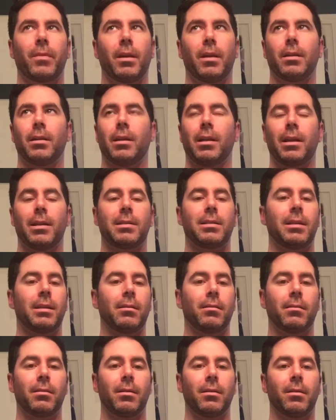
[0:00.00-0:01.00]
in the last
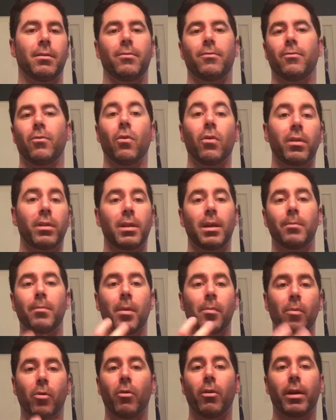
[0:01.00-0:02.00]
year, the 4th time
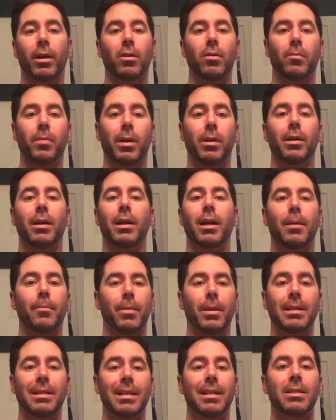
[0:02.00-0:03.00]
I'm growing out a beard, and I'm
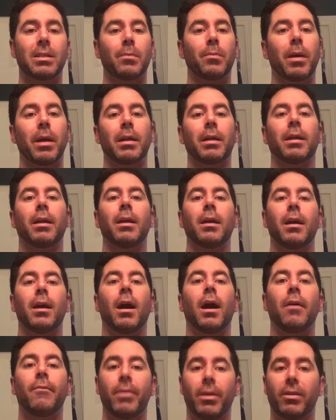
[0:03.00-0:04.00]
anticipating
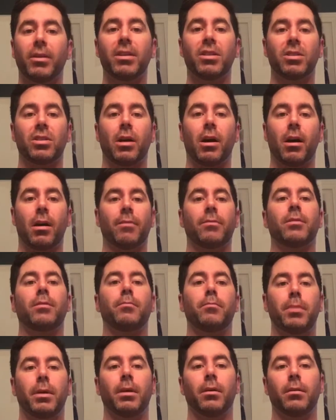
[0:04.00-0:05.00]
a very soft
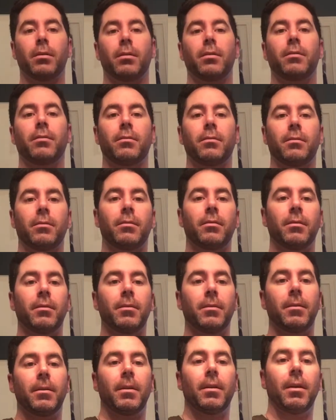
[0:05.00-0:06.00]
beard.
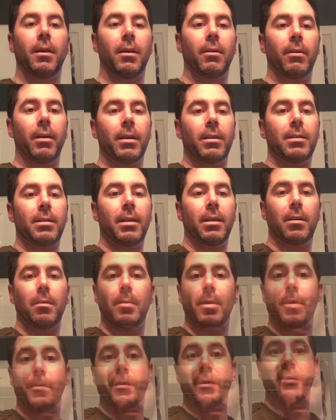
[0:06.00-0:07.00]
All right, see you in
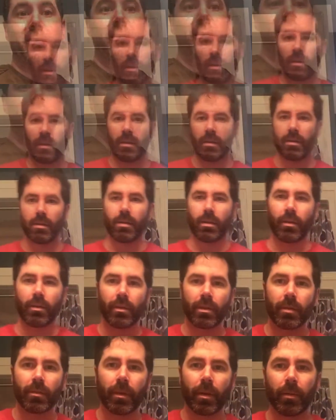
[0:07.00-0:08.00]
about a month. So
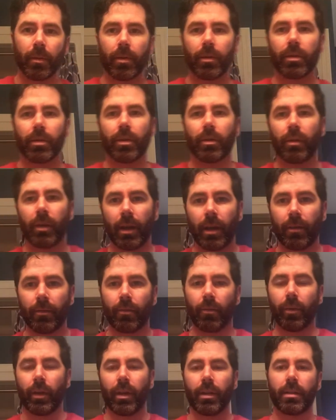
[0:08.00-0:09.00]
it's been about
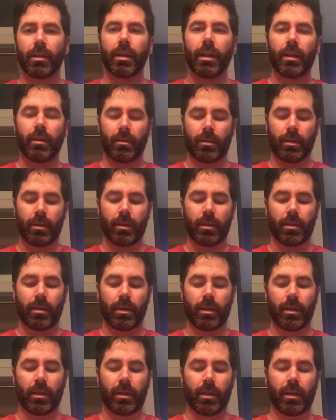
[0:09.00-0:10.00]
2.5 weeks now since
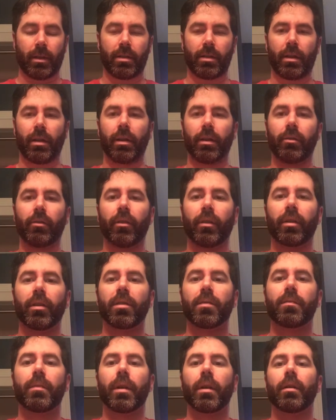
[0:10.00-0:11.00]
I started growing
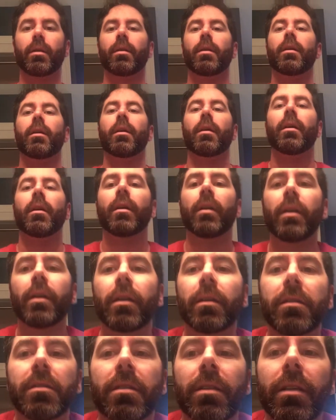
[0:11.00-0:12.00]
this beard. You
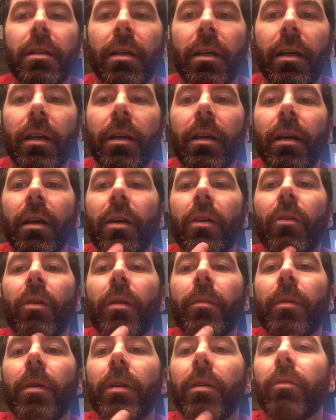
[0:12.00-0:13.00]
can see I got quite a bit of